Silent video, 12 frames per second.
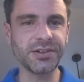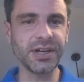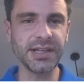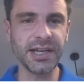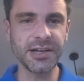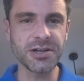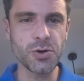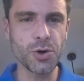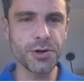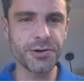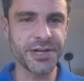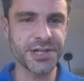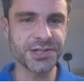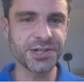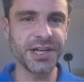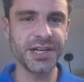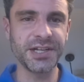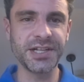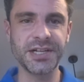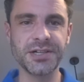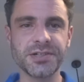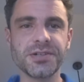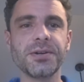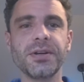I like a ¼ inch indent.